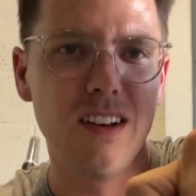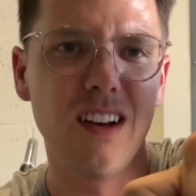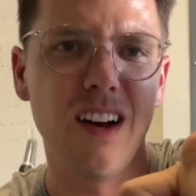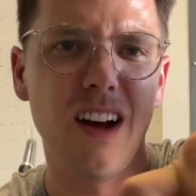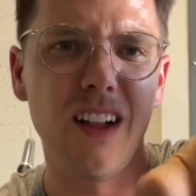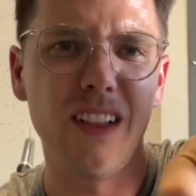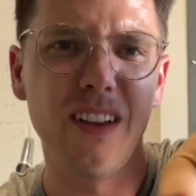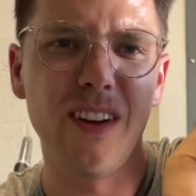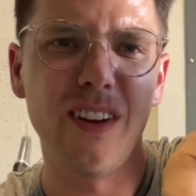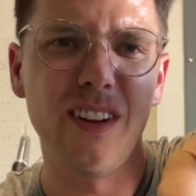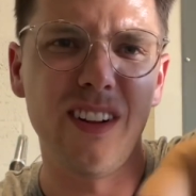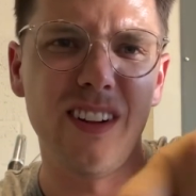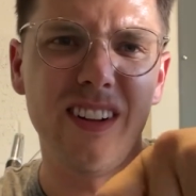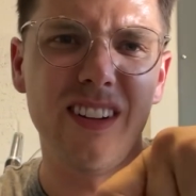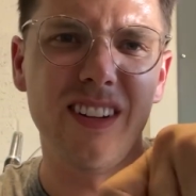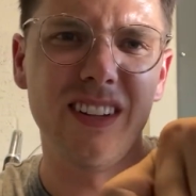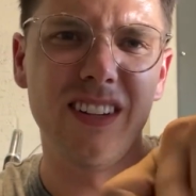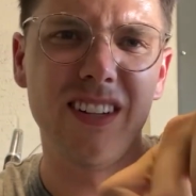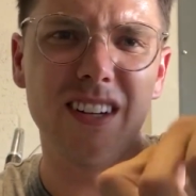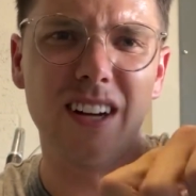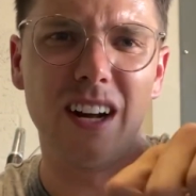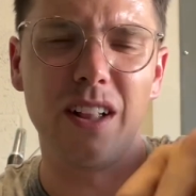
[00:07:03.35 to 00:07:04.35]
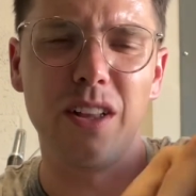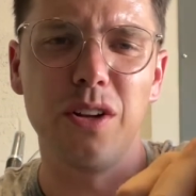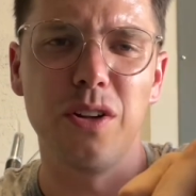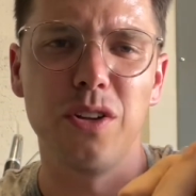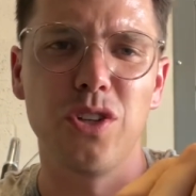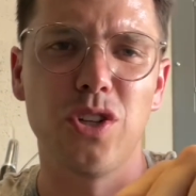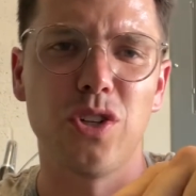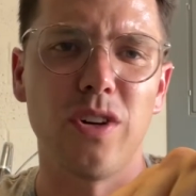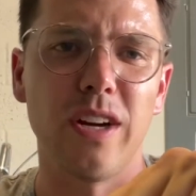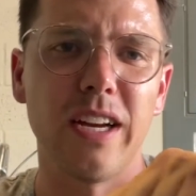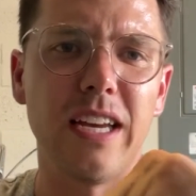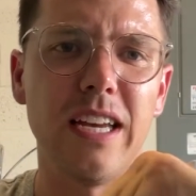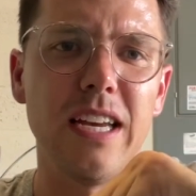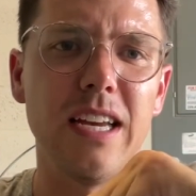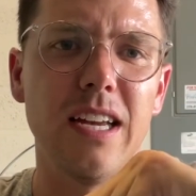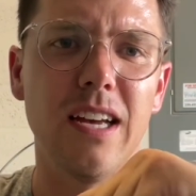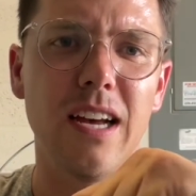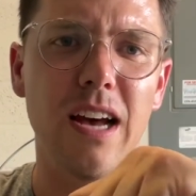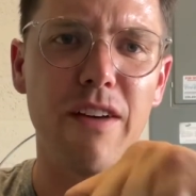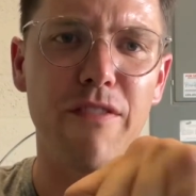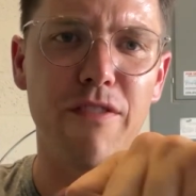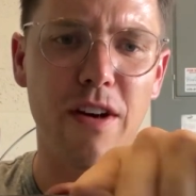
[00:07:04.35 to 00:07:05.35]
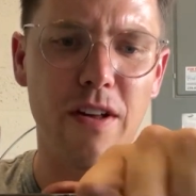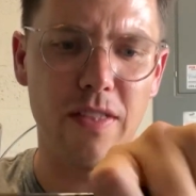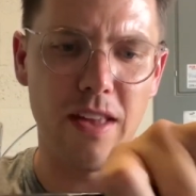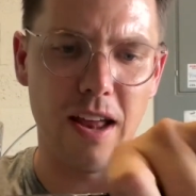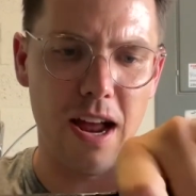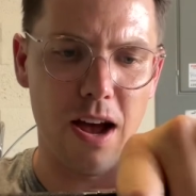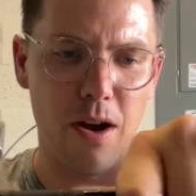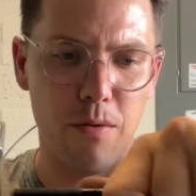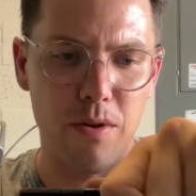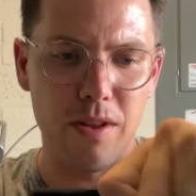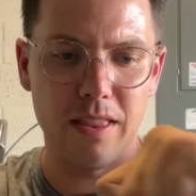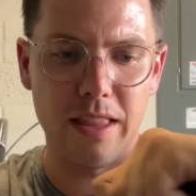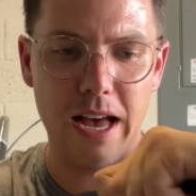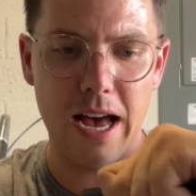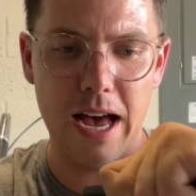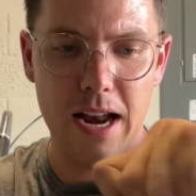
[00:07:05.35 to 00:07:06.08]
a little tricky. I found that out with